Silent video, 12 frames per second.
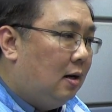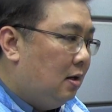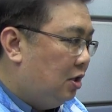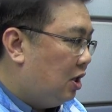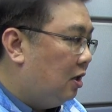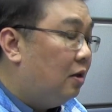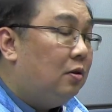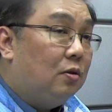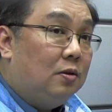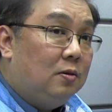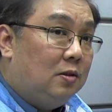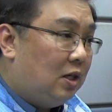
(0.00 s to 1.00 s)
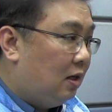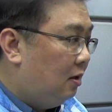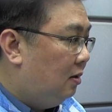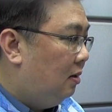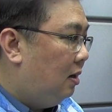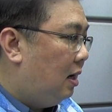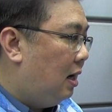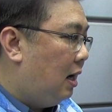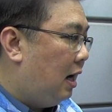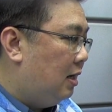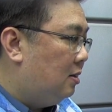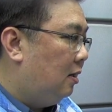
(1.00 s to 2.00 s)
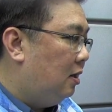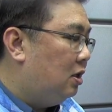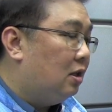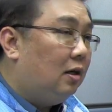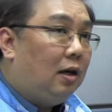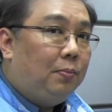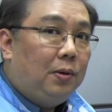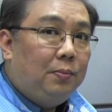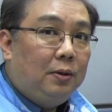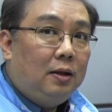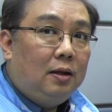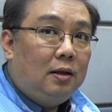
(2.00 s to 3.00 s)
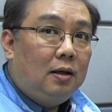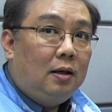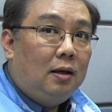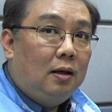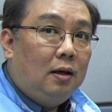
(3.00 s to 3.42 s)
channel-to-channel isolation capability.